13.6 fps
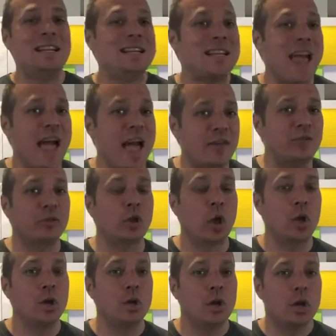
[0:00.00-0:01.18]

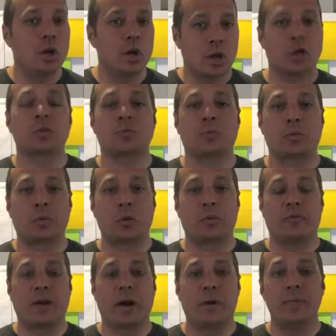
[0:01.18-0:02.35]
Teflon customer
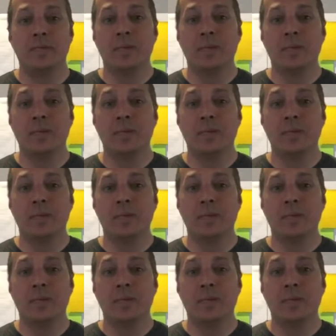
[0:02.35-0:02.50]
profile.